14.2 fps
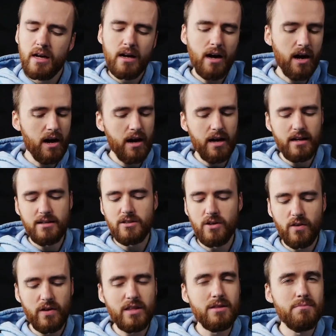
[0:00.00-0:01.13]
And
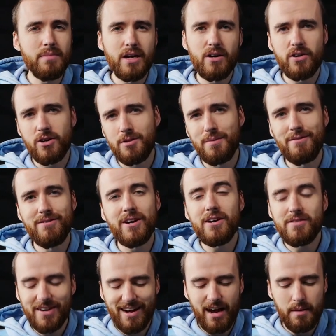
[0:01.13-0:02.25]
in the mirror, you're going to be very,
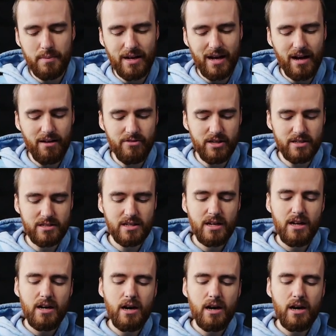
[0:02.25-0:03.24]
very happy to have this.